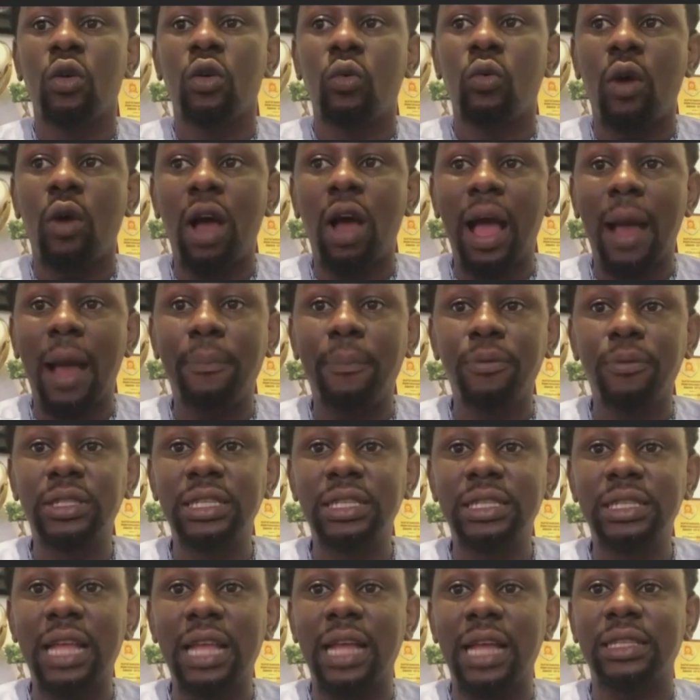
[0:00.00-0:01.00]
what happens
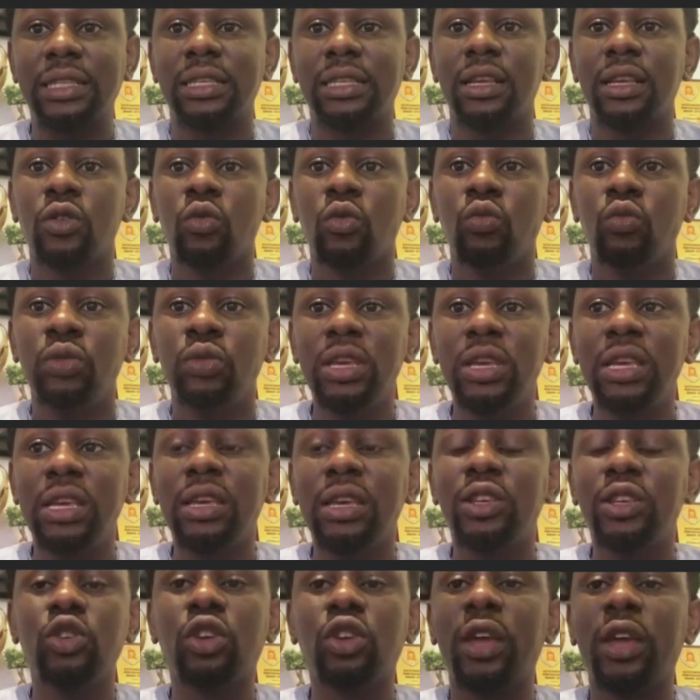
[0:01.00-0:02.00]
is that
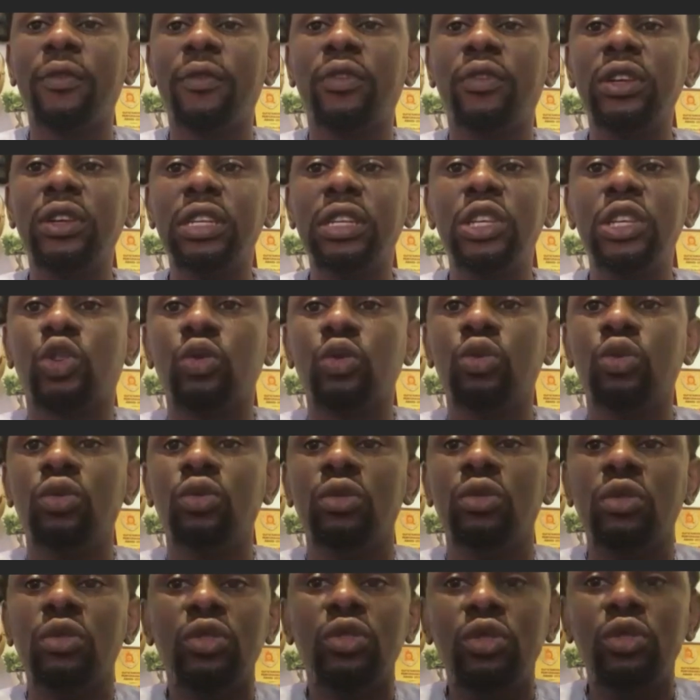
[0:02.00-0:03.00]
you don't even need
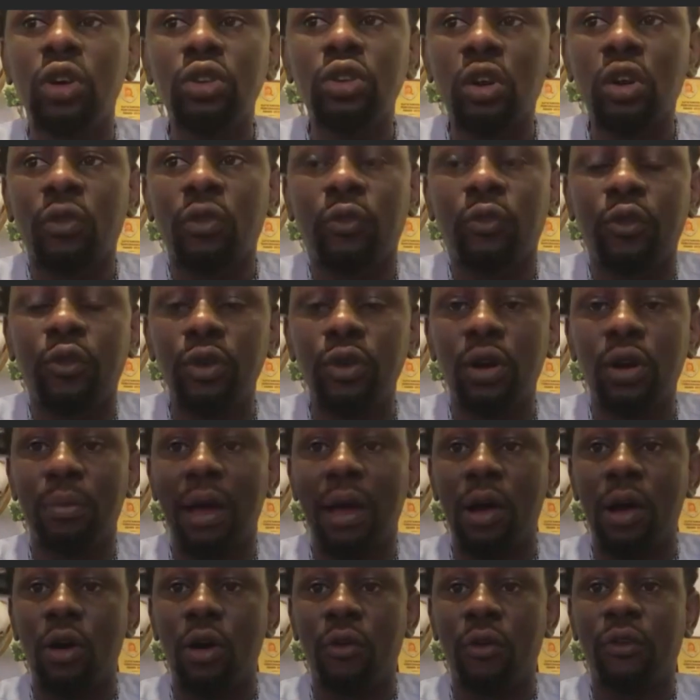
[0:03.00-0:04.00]
to know your phone number
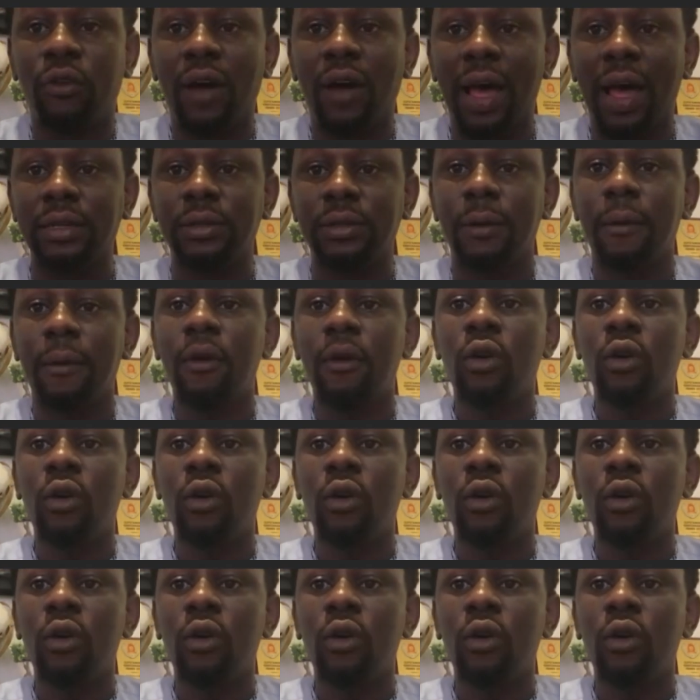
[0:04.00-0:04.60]
offhand.